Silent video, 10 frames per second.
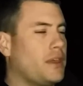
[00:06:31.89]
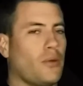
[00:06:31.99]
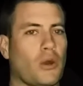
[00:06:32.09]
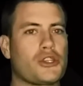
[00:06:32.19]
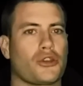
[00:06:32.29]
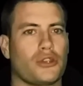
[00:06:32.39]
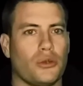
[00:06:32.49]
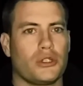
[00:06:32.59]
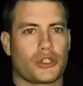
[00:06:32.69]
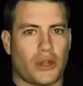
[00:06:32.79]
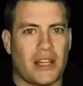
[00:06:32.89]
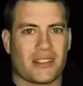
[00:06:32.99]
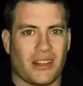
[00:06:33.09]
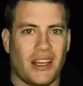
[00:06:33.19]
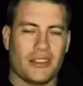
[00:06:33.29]
that what you're doing
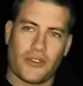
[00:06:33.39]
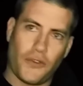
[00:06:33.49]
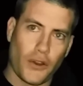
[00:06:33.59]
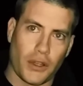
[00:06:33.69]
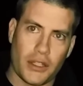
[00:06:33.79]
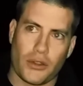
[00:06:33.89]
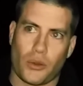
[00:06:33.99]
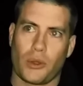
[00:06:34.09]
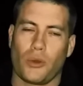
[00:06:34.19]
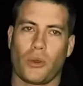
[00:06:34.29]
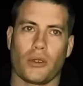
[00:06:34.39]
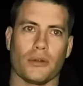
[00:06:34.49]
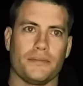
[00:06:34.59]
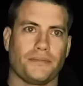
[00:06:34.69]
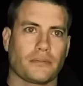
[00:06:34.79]
translates fully to the real
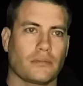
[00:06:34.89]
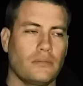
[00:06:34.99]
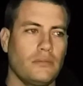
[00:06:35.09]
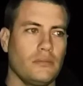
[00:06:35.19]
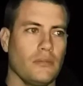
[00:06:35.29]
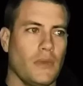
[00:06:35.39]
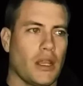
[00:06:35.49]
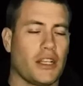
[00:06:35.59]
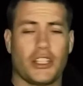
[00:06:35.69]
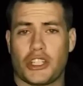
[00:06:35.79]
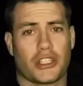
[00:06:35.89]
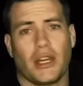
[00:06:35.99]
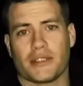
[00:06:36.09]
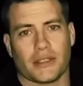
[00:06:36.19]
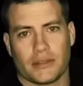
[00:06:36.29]
world. Because it just
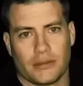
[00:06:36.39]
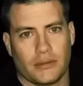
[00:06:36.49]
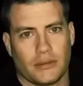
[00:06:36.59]
doesn't.